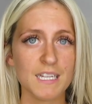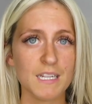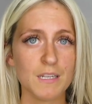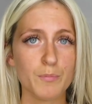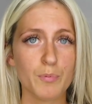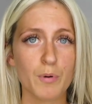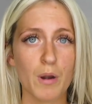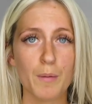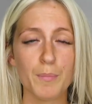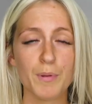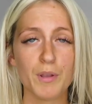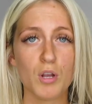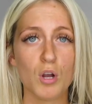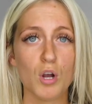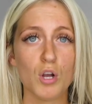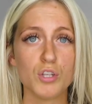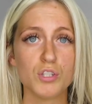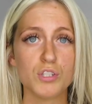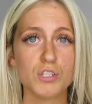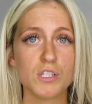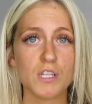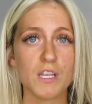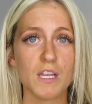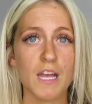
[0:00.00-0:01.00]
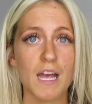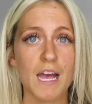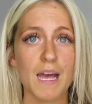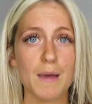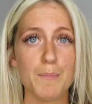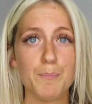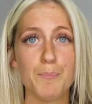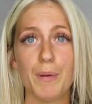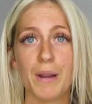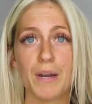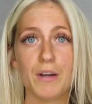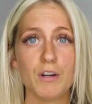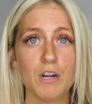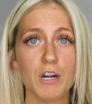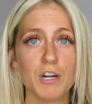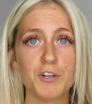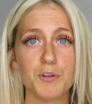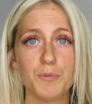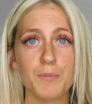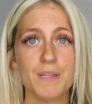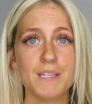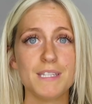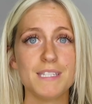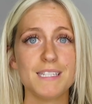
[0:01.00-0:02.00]
It'll probably cause a bigger
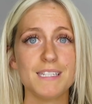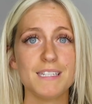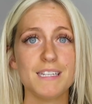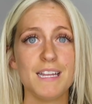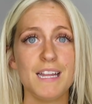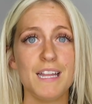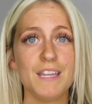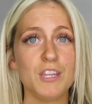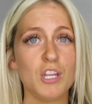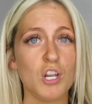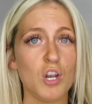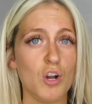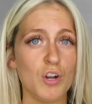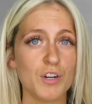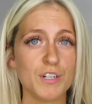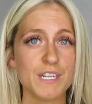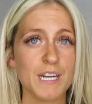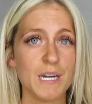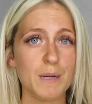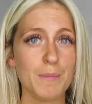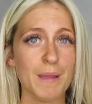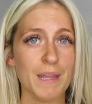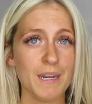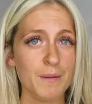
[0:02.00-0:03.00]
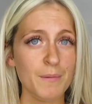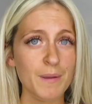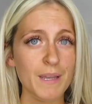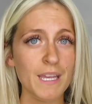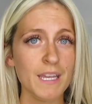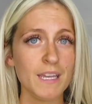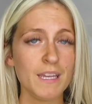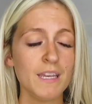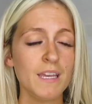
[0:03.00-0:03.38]
argument in the long term anyway.